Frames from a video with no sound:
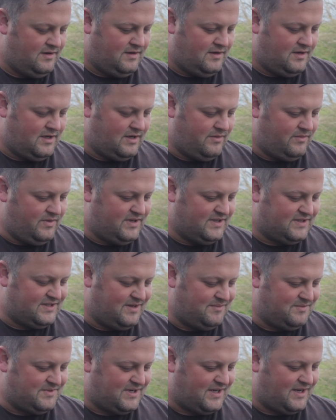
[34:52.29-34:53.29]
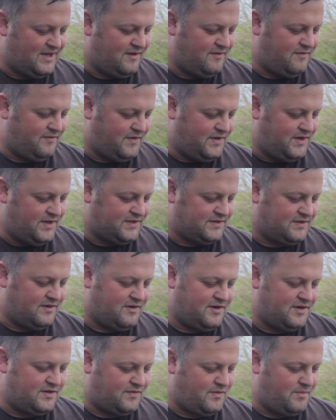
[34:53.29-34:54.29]
and we seem to hear funny
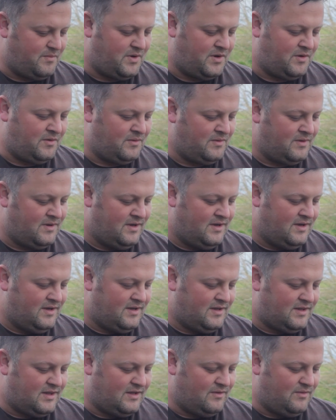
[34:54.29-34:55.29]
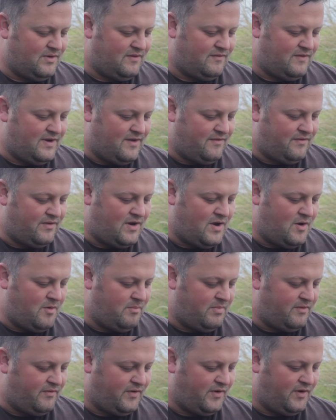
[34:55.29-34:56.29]
stories from you that we've never known
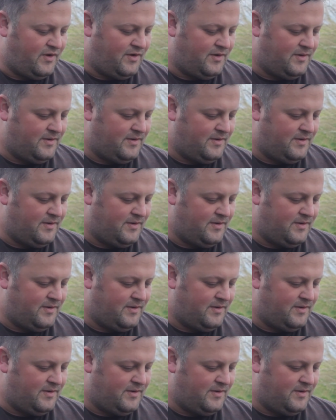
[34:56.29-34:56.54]
before.